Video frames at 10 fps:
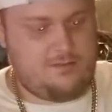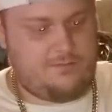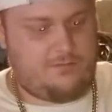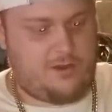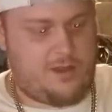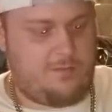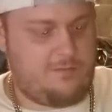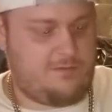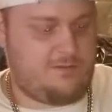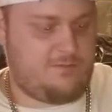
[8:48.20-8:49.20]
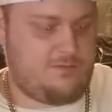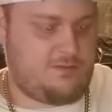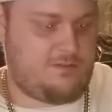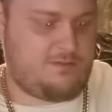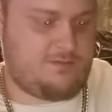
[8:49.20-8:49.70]
frames. With
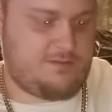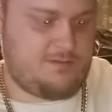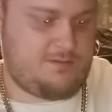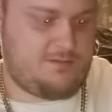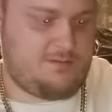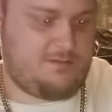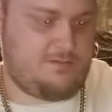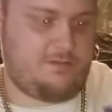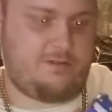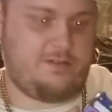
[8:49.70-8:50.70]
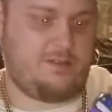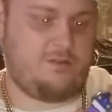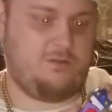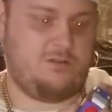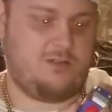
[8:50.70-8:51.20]
oh, this is a
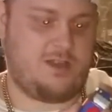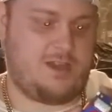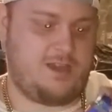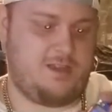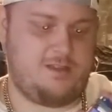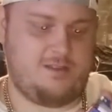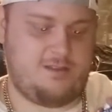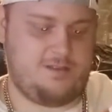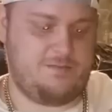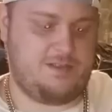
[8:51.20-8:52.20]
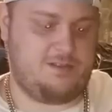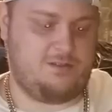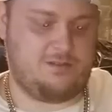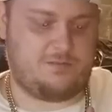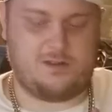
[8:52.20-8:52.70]
cool little guy. He's missing all
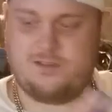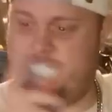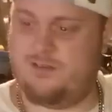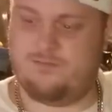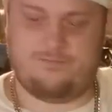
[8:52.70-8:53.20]
his parts though.